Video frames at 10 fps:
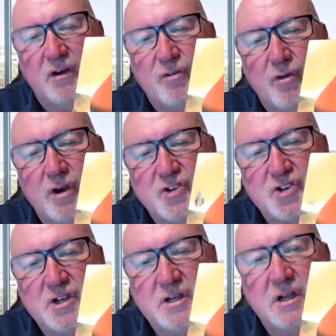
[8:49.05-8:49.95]

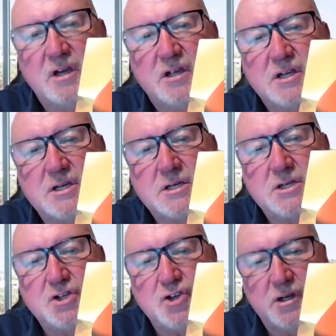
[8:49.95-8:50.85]
Russian
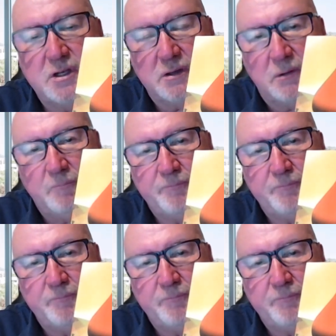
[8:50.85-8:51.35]
Journal.